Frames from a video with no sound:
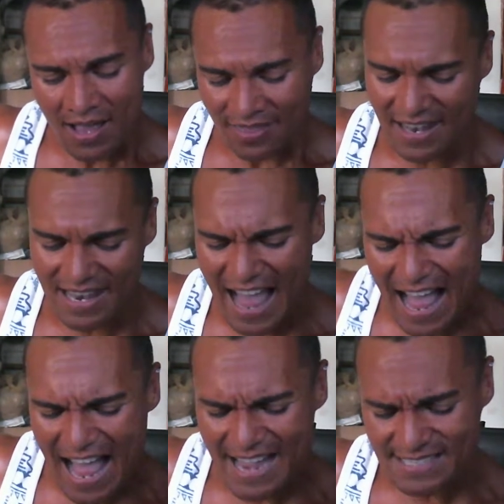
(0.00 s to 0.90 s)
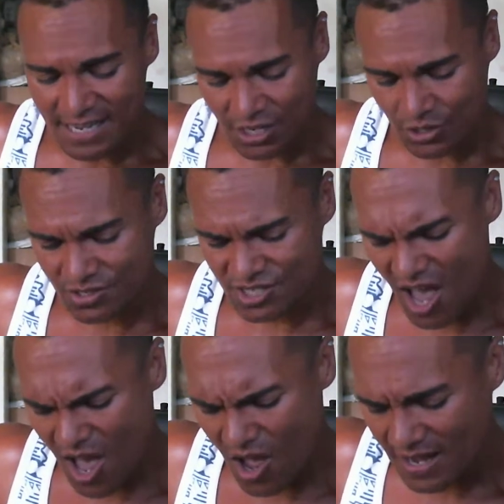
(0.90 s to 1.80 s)
The lies you
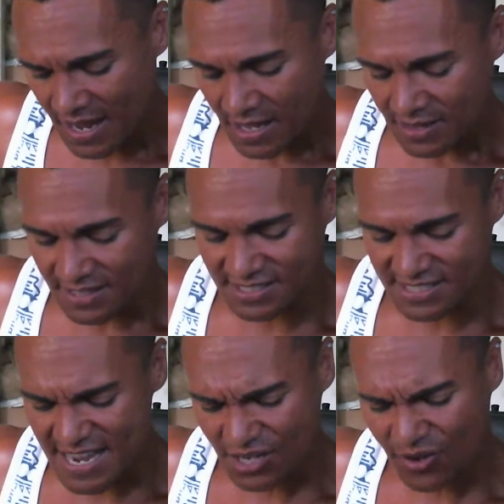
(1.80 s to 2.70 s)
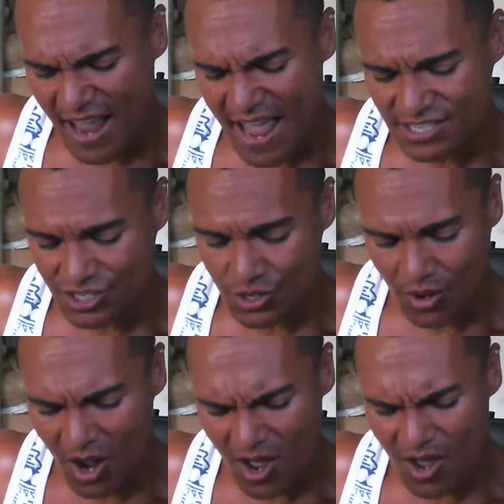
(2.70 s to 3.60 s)
told, the secrets you
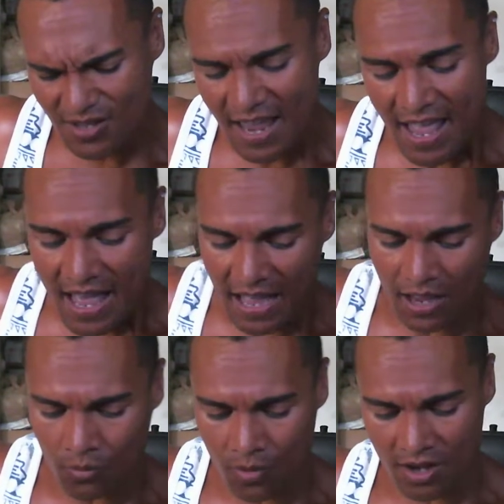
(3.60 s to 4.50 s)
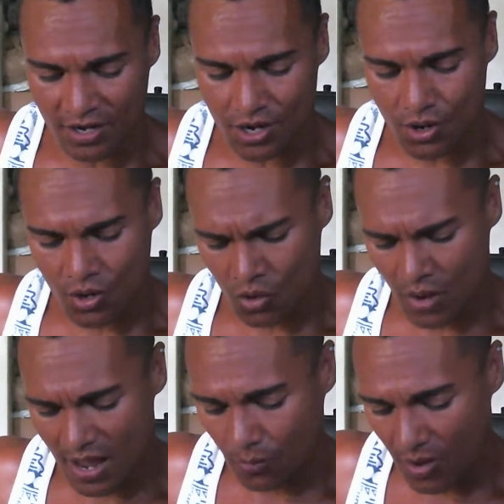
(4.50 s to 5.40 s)
hold. I wanna know,
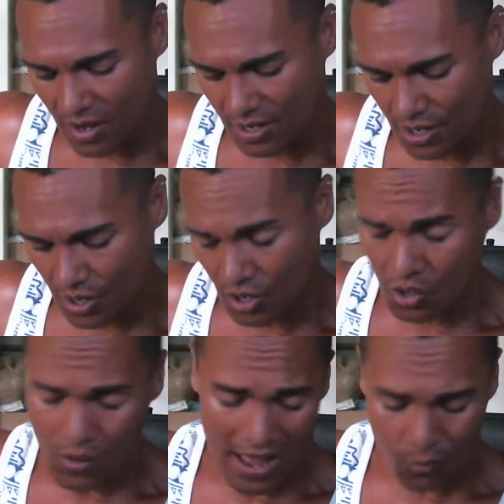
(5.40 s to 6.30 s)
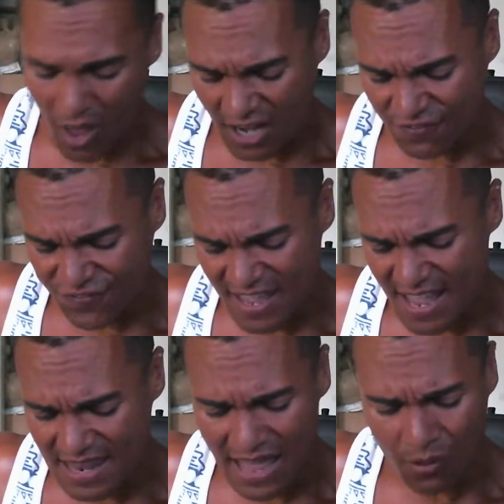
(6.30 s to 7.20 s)
I wanna know, I wanna
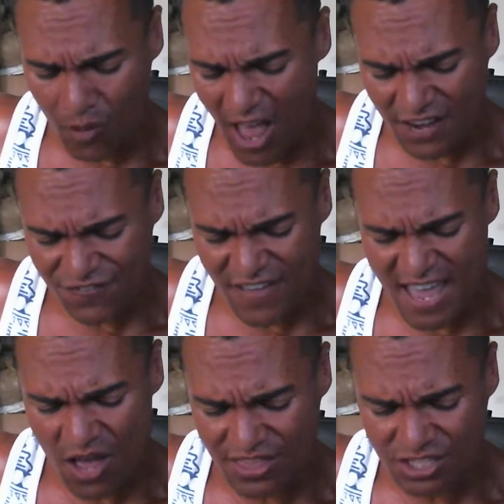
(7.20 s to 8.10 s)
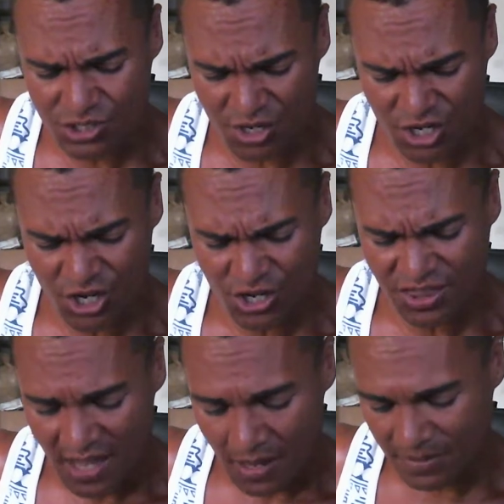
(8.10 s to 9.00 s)
feel, I wanna feel the truth
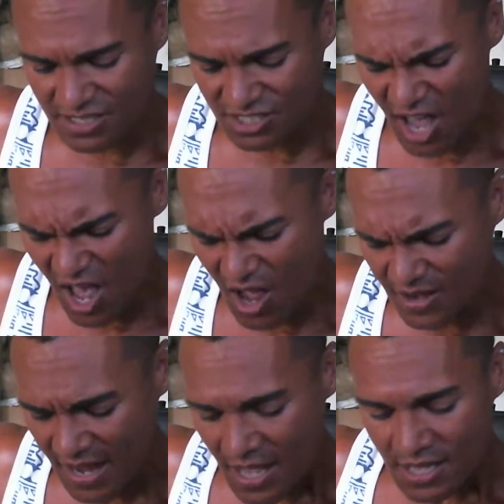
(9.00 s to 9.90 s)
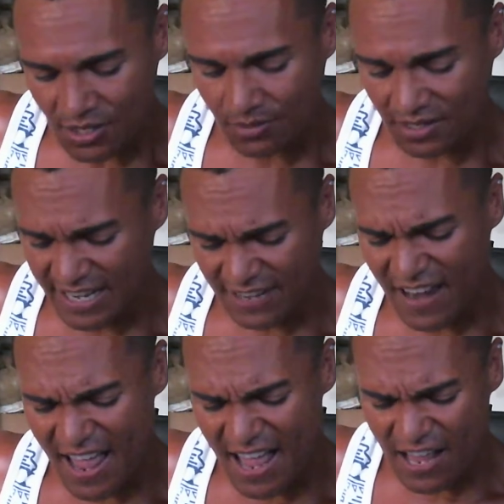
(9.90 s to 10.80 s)
be told. Don't leave
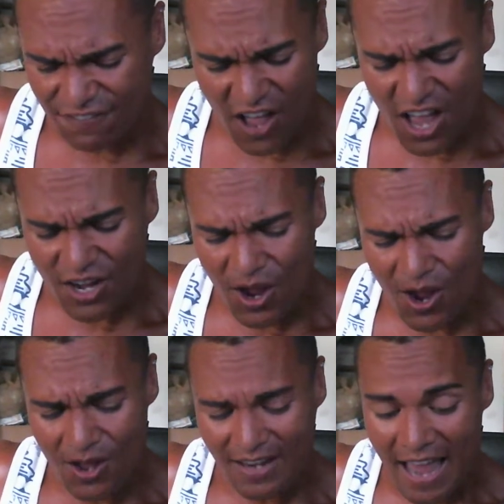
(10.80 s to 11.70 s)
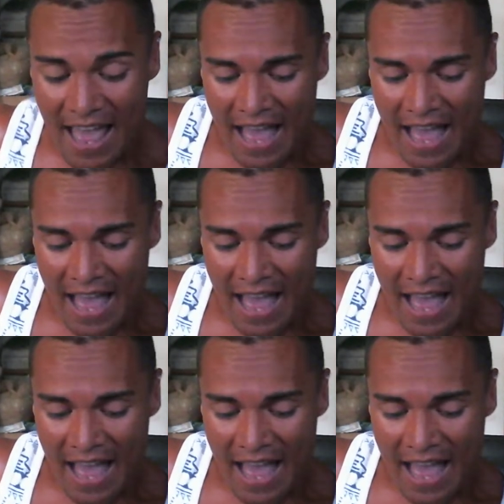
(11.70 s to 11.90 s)
love on hold.